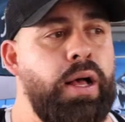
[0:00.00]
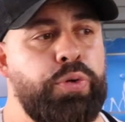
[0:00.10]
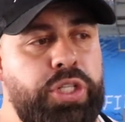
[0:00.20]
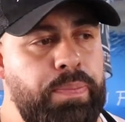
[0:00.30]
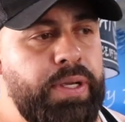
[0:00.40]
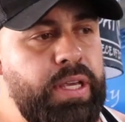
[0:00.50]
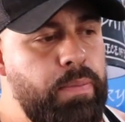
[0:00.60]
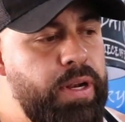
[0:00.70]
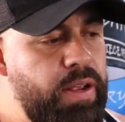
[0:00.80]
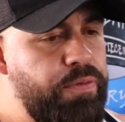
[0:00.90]
a shipment
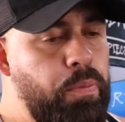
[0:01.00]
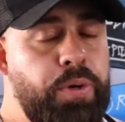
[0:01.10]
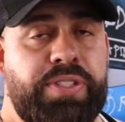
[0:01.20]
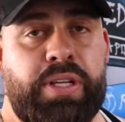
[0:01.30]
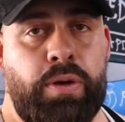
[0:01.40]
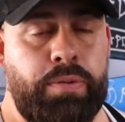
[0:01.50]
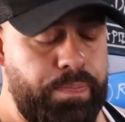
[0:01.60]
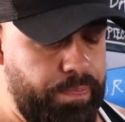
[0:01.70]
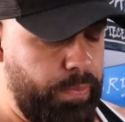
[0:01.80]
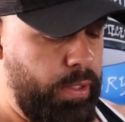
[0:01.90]
coming in from Brazil,
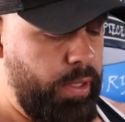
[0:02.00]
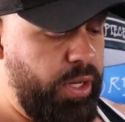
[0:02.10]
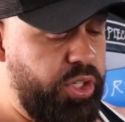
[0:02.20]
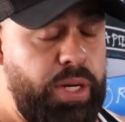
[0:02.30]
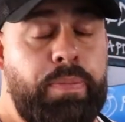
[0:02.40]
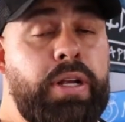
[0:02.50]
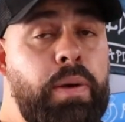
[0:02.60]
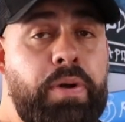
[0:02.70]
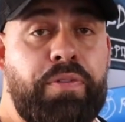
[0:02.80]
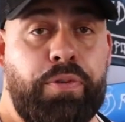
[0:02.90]
a shipment
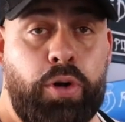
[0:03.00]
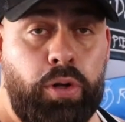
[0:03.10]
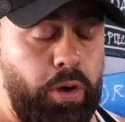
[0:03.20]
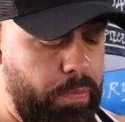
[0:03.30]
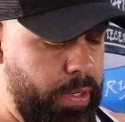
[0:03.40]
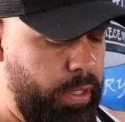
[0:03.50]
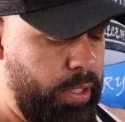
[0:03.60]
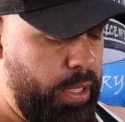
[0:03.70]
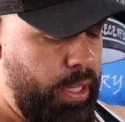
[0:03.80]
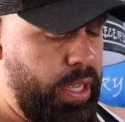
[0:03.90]
coming in from Colombia,
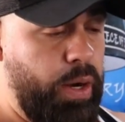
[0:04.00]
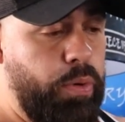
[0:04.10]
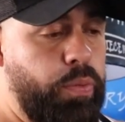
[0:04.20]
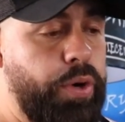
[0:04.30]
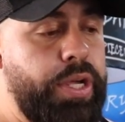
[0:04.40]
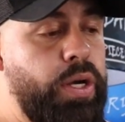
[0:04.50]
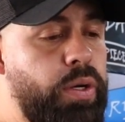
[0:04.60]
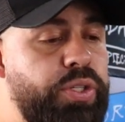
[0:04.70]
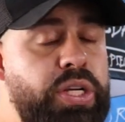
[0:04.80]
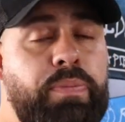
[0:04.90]
and we're working
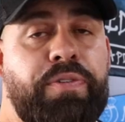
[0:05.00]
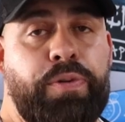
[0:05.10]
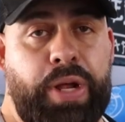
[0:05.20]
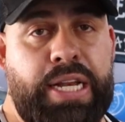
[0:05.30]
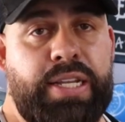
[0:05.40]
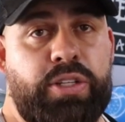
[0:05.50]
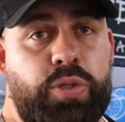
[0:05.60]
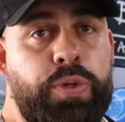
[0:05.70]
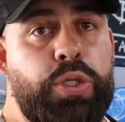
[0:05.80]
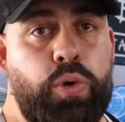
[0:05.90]
on a shipment from India.
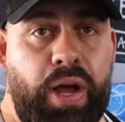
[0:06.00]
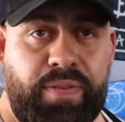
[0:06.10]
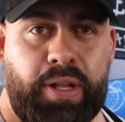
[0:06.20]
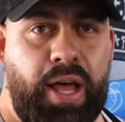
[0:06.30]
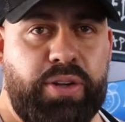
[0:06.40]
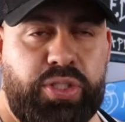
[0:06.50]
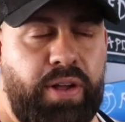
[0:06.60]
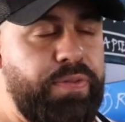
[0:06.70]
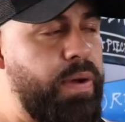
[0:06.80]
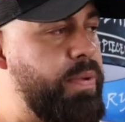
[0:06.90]
So we do have a lot of
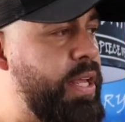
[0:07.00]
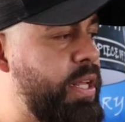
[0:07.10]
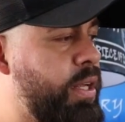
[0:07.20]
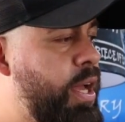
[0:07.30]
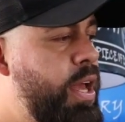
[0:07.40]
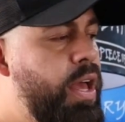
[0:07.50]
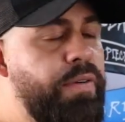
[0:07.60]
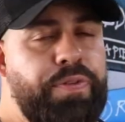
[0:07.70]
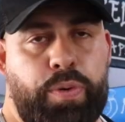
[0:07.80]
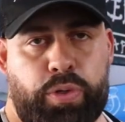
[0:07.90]
stuff coming in.
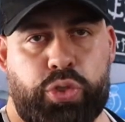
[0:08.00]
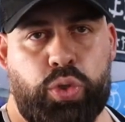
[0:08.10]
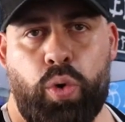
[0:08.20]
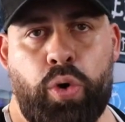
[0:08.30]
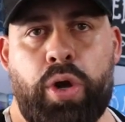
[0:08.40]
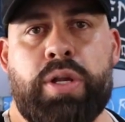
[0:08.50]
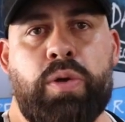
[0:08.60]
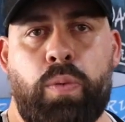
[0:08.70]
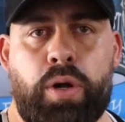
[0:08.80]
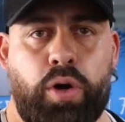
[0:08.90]
If you're a store and
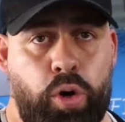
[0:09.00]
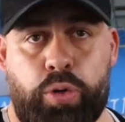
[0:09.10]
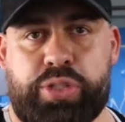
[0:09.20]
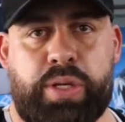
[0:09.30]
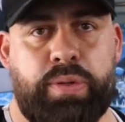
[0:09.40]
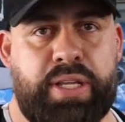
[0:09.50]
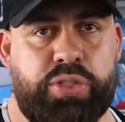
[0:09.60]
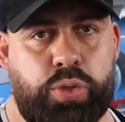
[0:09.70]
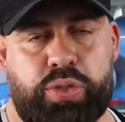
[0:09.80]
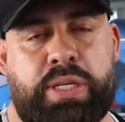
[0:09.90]
you want our wholesale
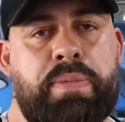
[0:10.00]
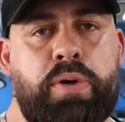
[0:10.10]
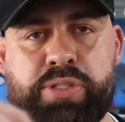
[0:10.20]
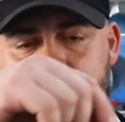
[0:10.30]
list, just email